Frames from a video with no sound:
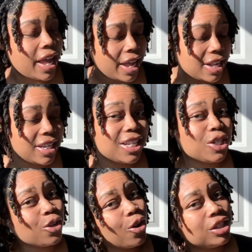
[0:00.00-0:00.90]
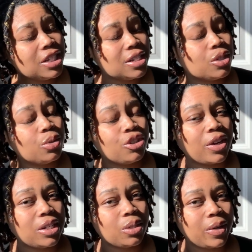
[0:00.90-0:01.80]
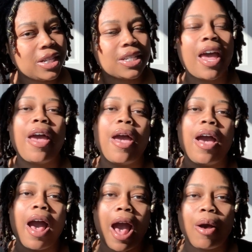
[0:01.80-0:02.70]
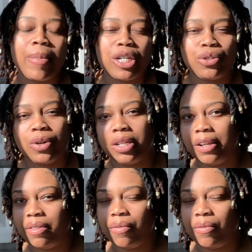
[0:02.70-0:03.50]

and install these two strand twists I'll make sure to leave the